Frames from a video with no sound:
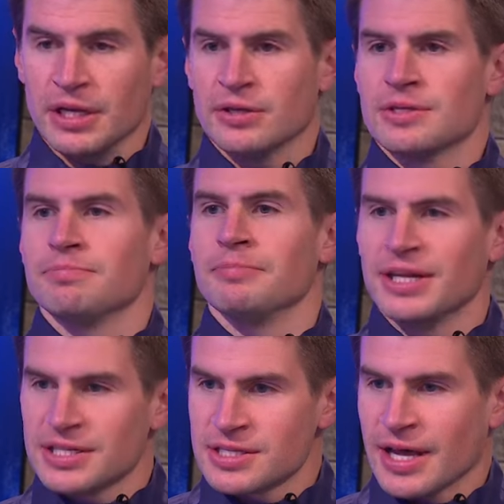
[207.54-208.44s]
mini,
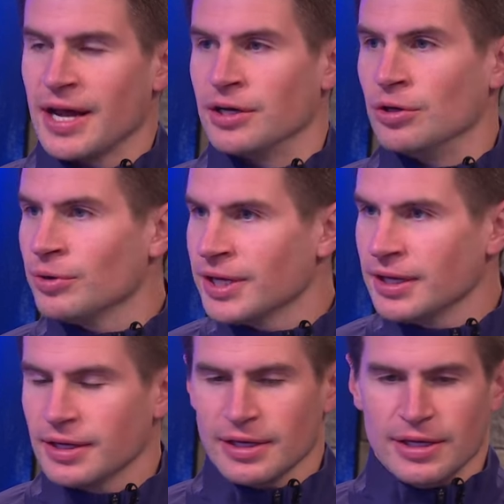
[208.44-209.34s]
minutes
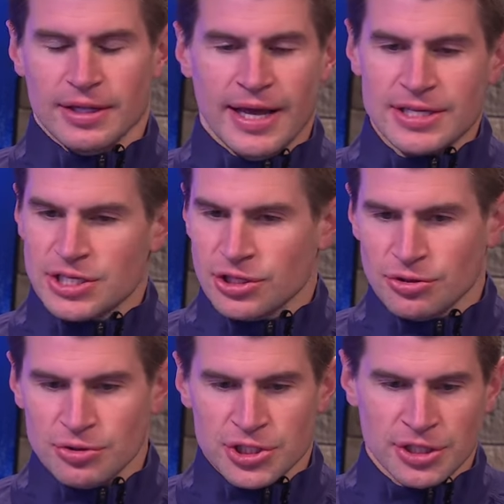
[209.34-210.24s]
continuity. Mm-hmm. That's
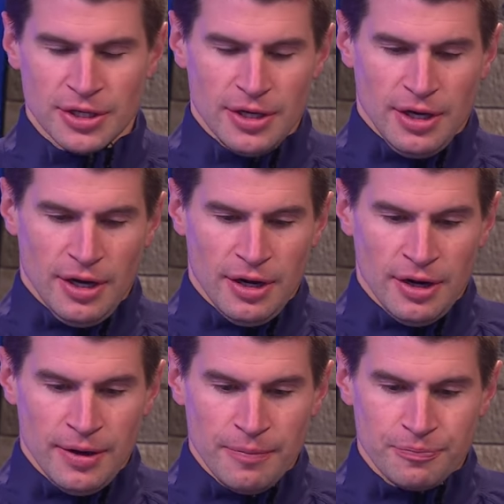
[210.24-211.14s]
huge.
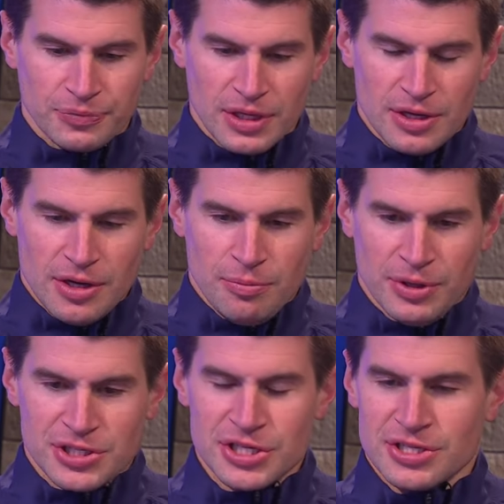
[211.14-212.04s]
Um,
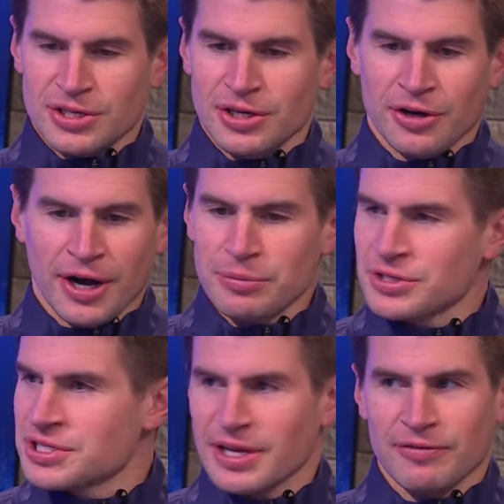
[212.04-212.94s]
but just you're
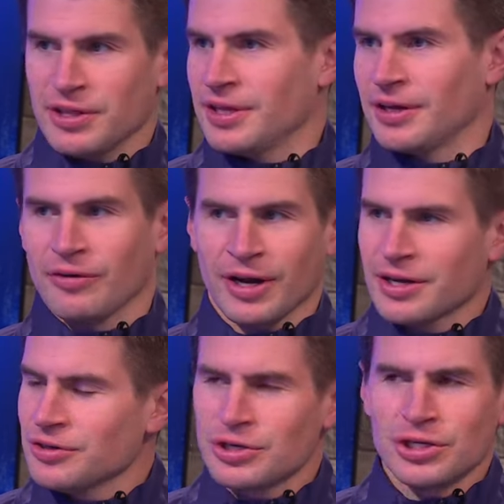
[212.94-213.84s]
able to see everything.
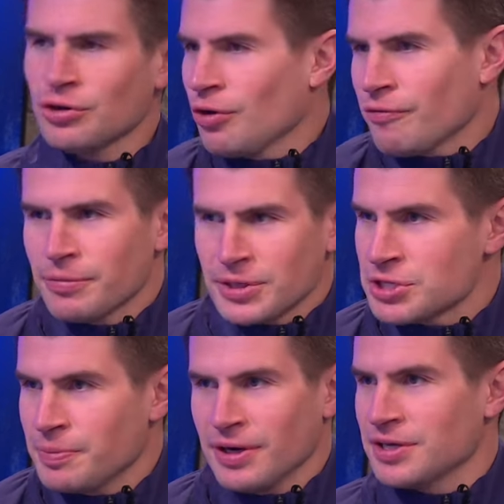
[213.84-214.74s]
Like right? you, you grow from
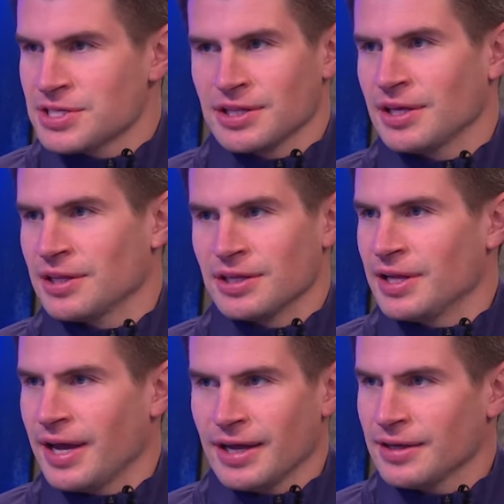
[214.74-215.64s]
experience at the end
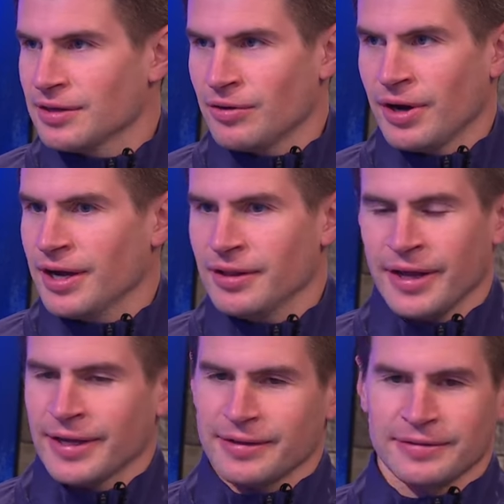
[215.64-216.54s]
of the day
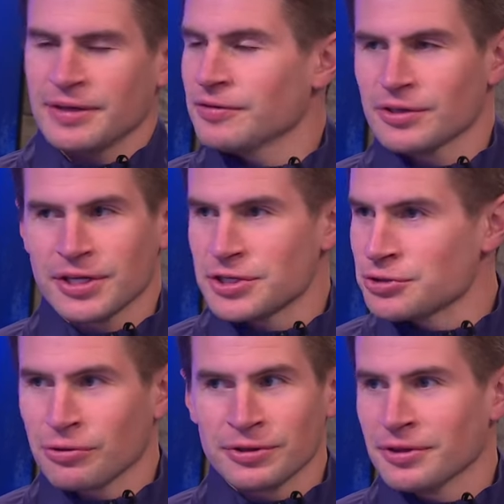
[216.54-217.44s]
right? Like even look
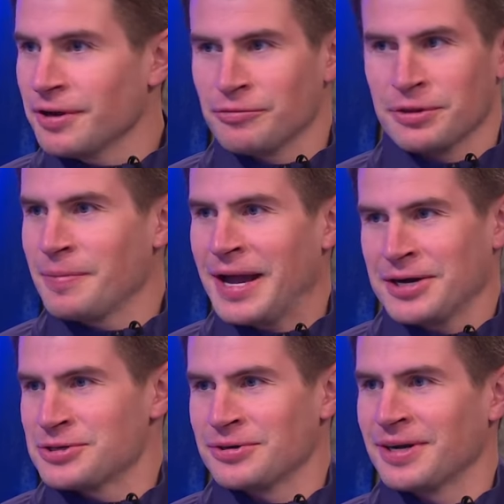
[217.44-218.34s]
at Jordan Love with the
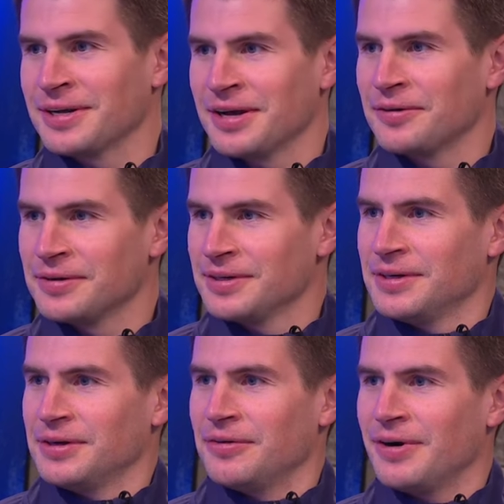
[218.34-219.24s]
Packers right now.
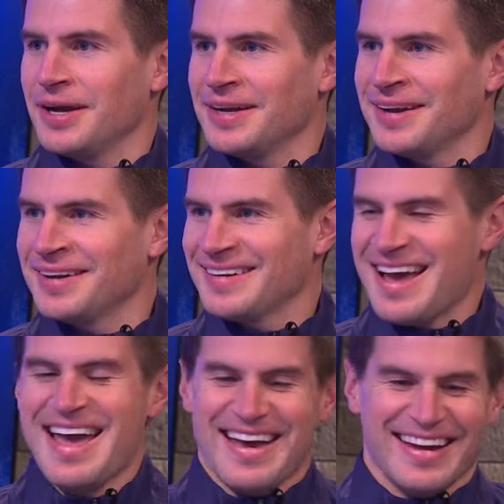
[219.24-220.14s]
Of course, right? you bring up
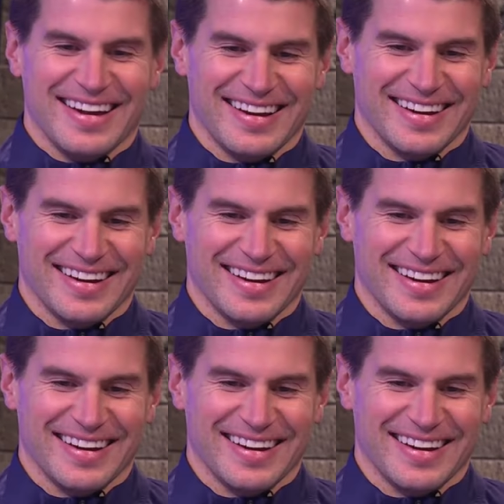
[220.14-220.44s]
the Packers